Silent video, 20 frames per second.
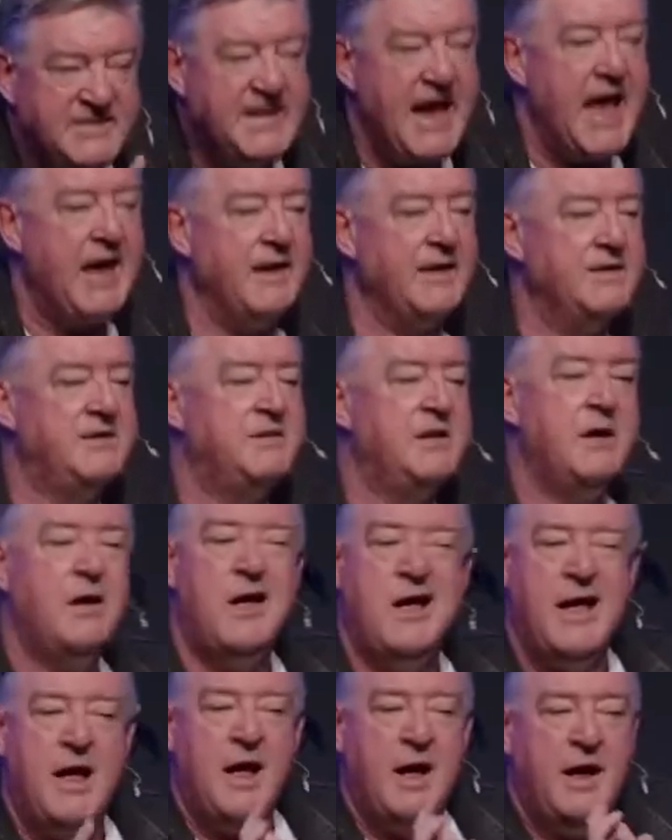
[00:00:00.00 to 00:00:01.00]
the challenge.
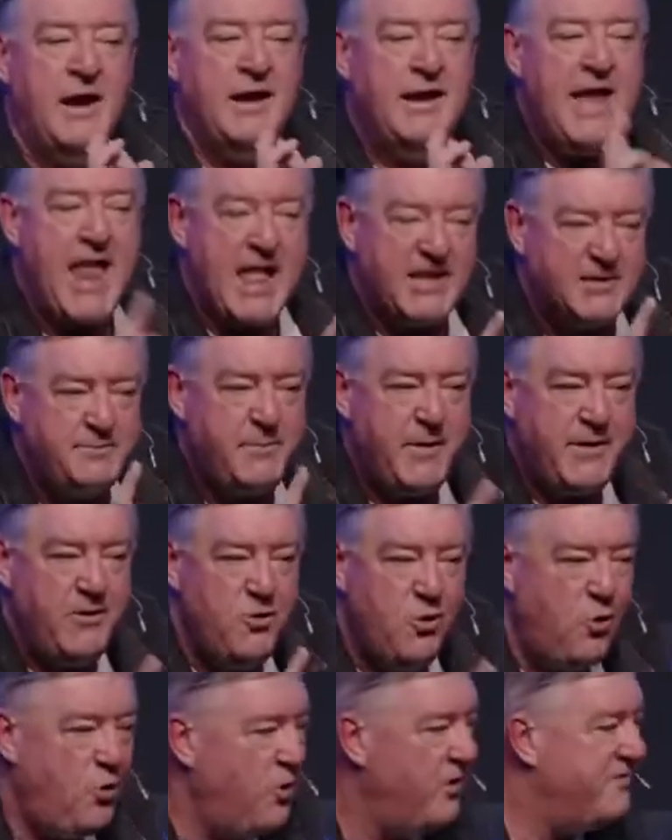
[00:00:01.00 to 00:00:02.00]
Let's be
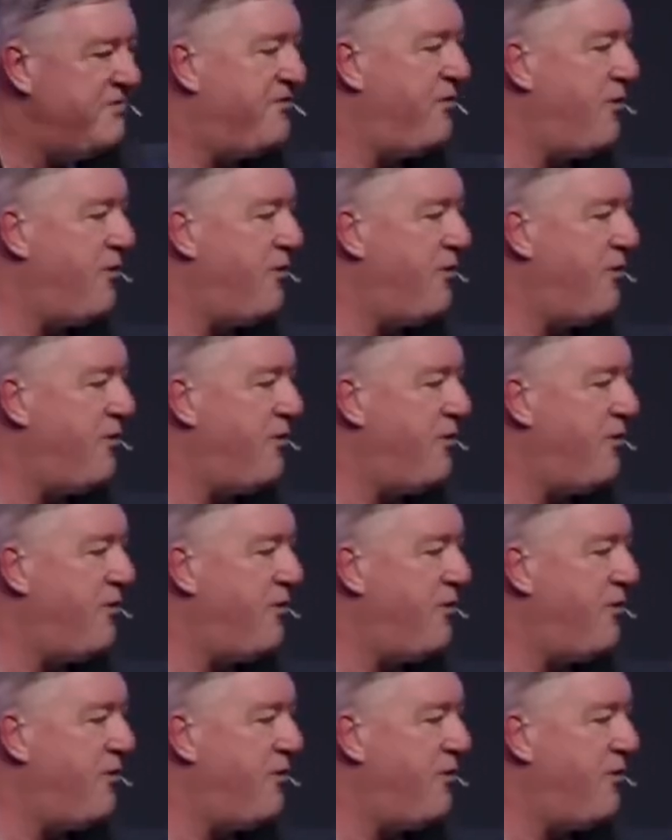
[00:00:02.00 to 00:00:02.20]
known